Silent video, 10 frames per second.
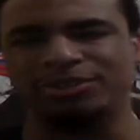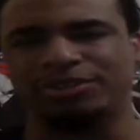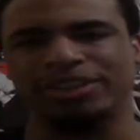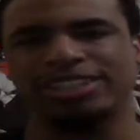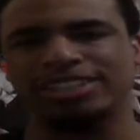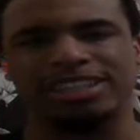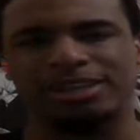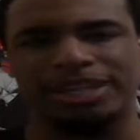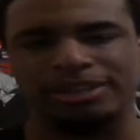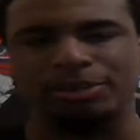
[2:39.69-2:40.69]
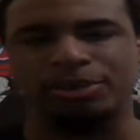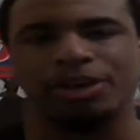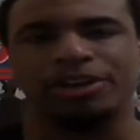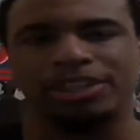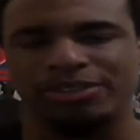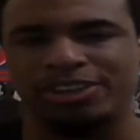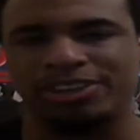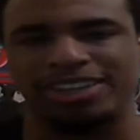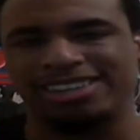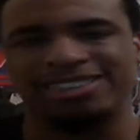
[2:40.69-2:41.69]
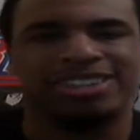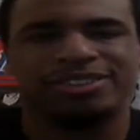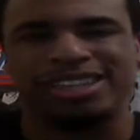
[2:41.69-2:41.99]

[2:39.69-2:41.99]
For the rest of them, like the people that already live there, like, you know,